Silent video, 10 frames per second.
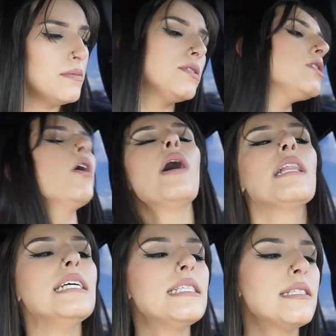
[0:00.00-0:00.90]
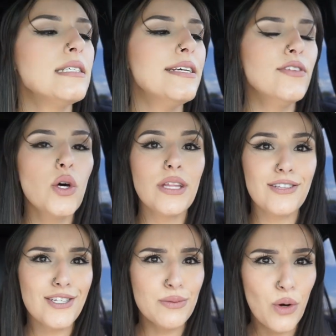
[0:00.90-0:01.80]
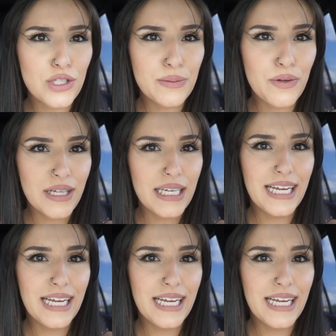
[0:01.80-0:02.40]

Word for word: So at least, even though there's multiple in